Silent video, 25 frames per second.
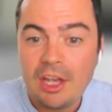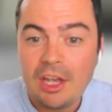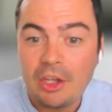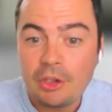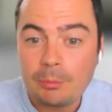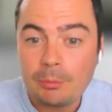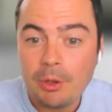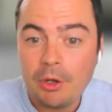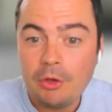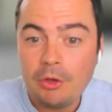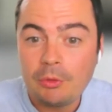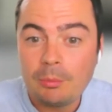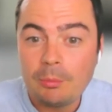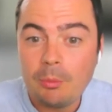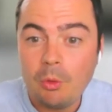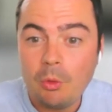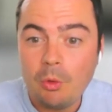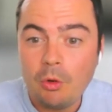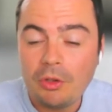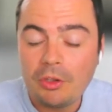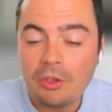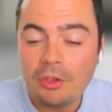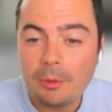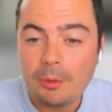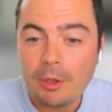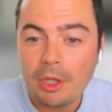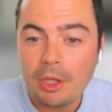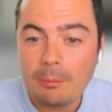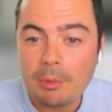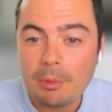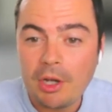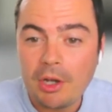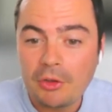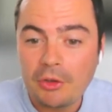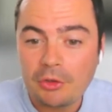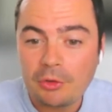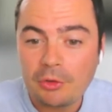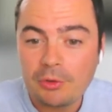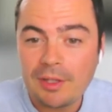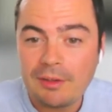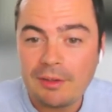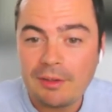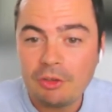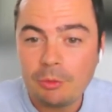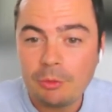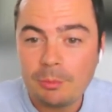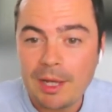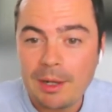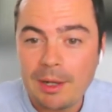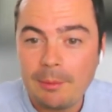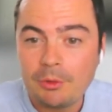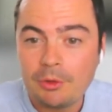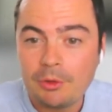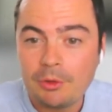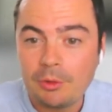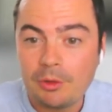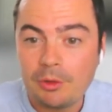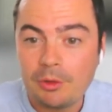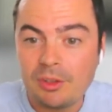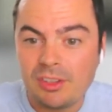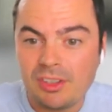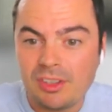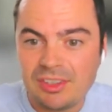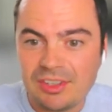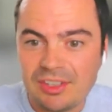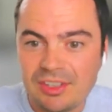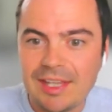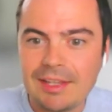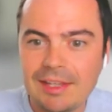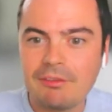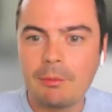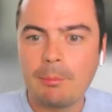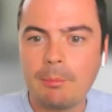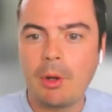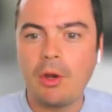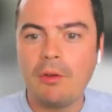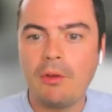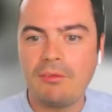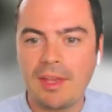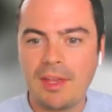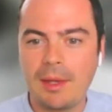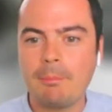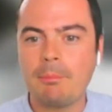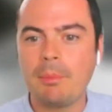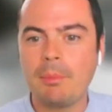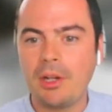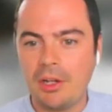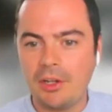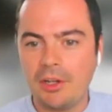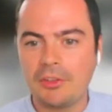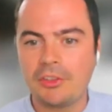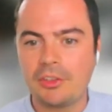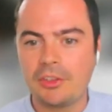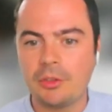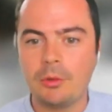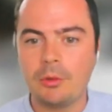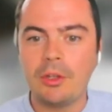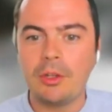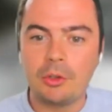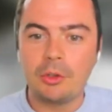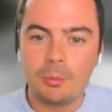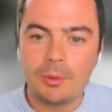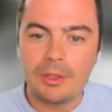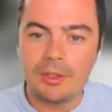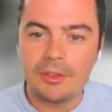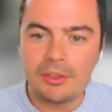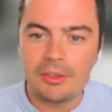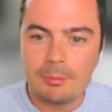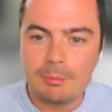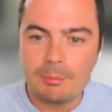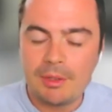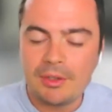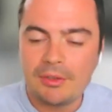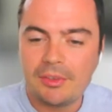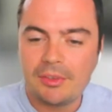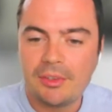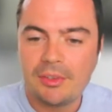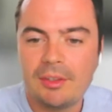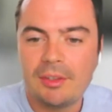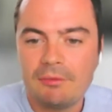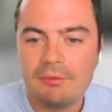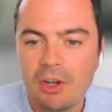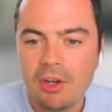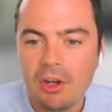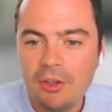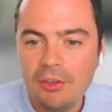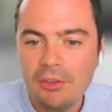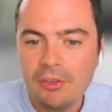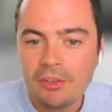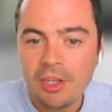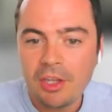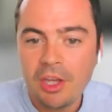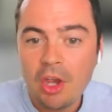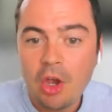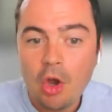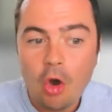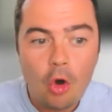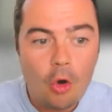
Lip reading: I suppose, more on a personal level, to be able to deliver both that personal as well as the business advice.